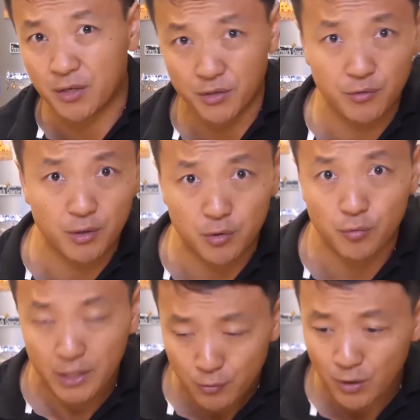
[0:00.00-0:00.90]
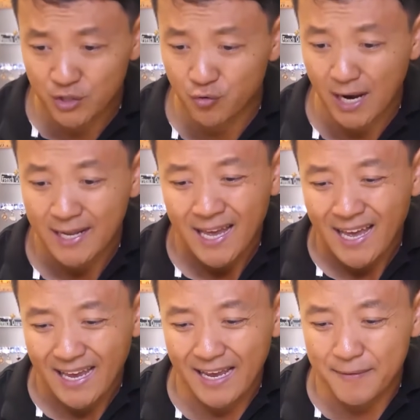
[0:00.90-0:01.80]
you go to a Korean restaurant,
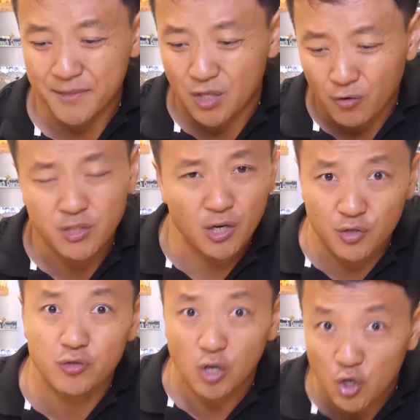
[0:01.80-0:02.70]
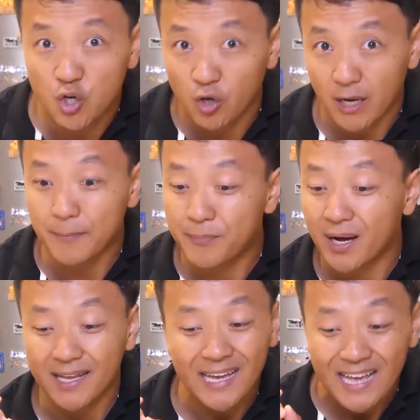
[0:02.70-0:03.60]
and those are good,
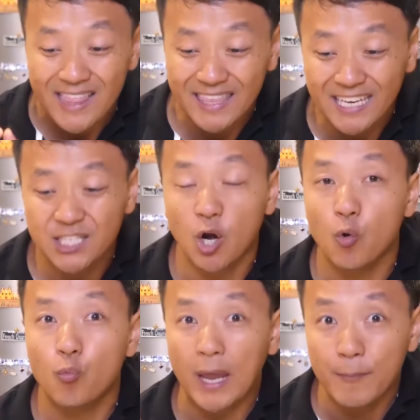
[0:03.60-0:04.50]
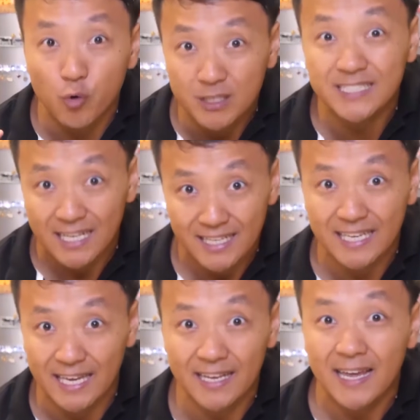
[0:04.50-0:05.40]
but these are way more
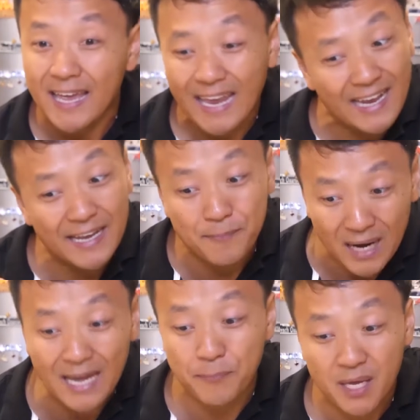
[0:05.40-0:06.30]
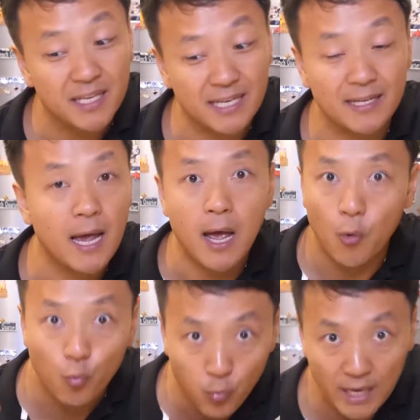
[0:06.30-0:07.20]
delicate, and in my opinion,
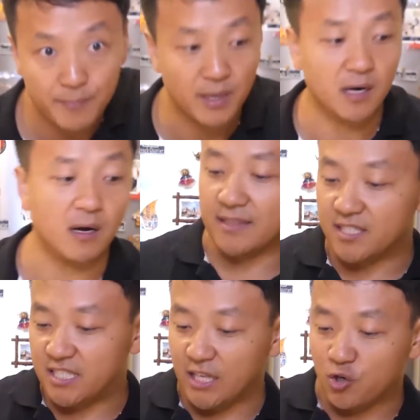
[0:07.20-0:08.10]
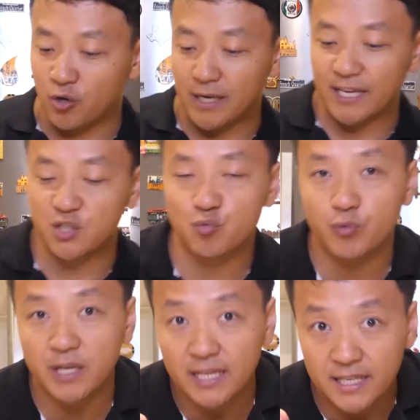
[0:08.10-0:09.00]
way better. And the secret is
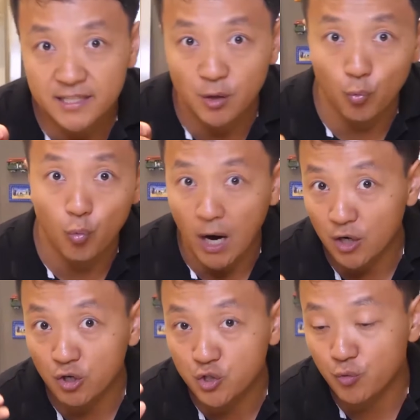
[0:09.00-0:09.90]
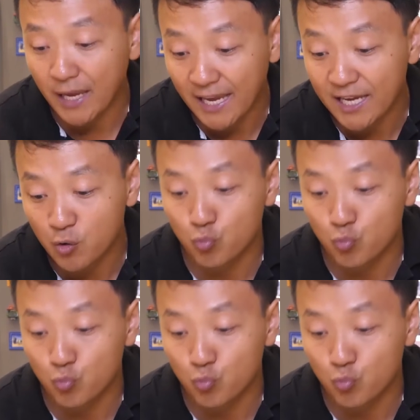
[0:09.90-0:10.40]
really the water to egg